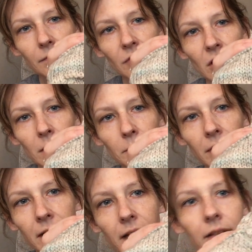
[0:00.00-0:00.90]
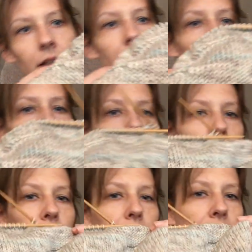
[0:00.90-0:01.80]
Very pretty.
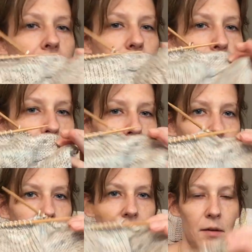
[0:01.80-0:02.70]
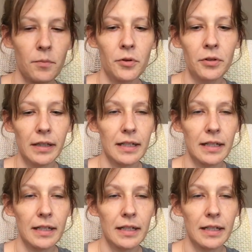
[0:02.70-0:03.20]
So this will be the sample.